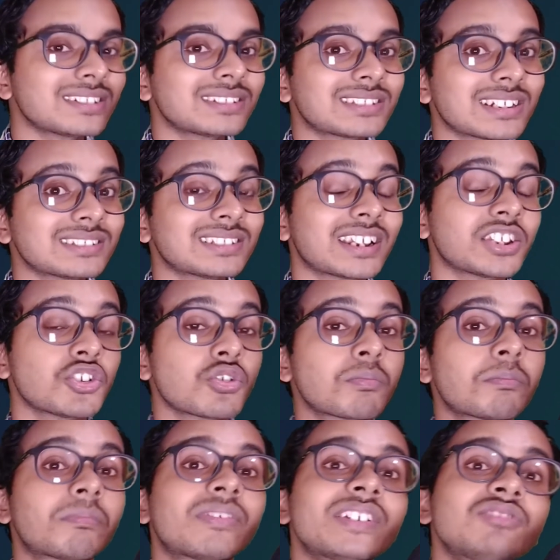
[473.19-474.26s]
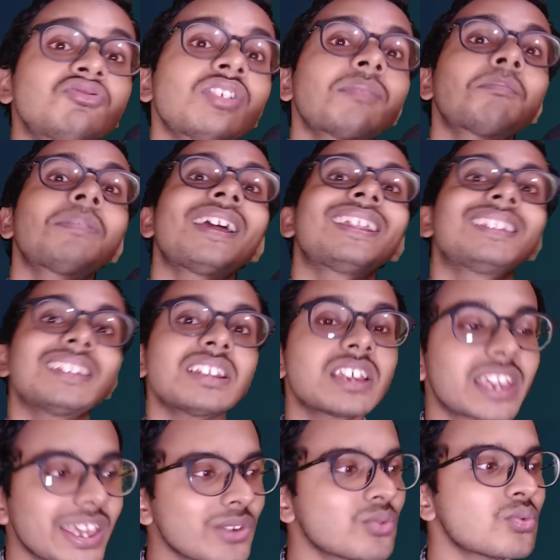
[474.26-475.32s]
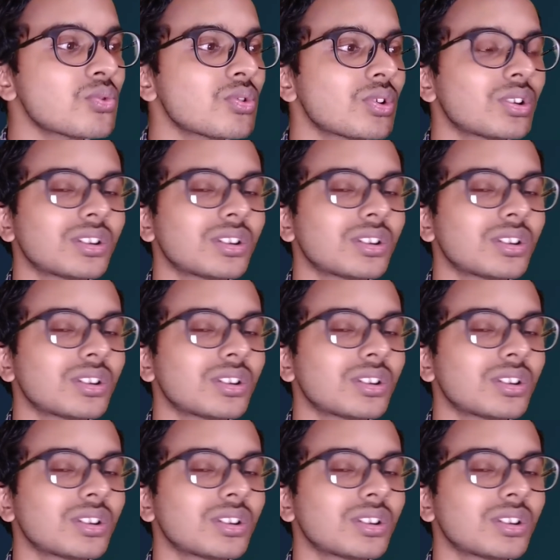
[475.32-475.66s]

recharge and your future plan in queue,